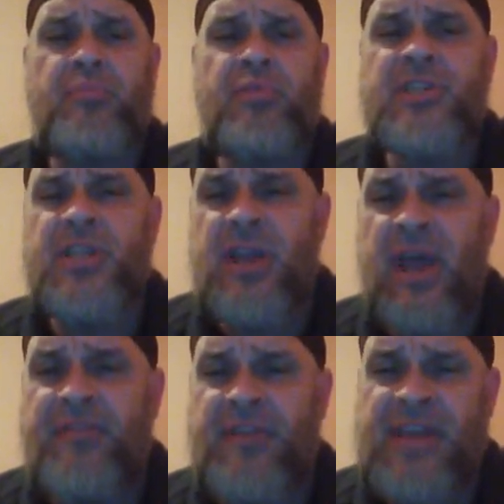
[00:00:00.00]
prison
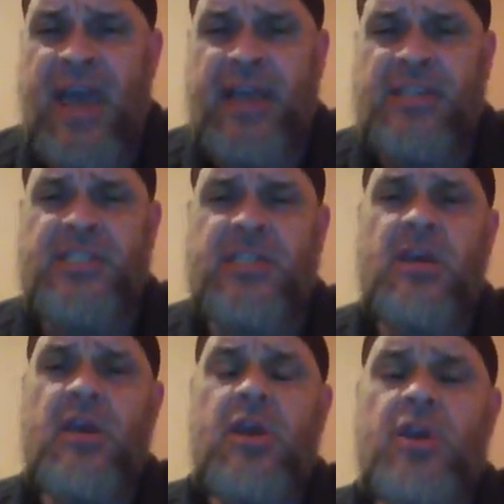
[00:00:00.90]
knife attacks.
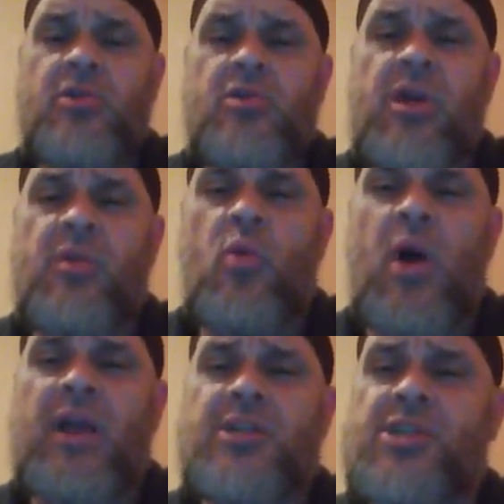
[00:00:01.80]
You can
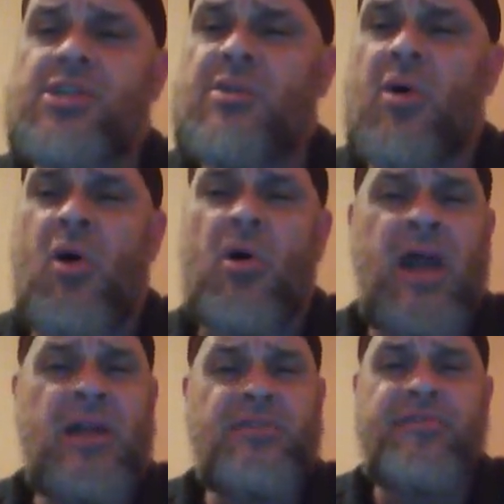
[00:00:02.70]
watch all
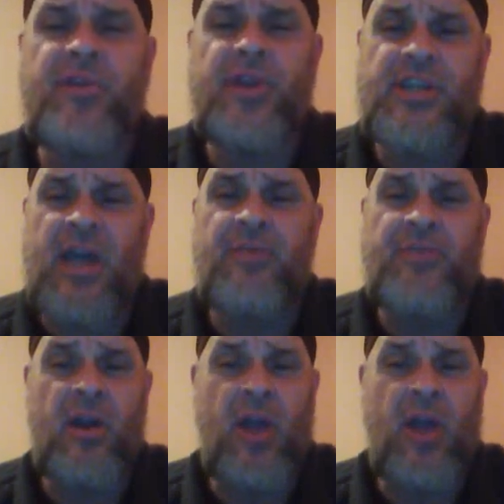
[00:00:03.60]
kinds of footage out there,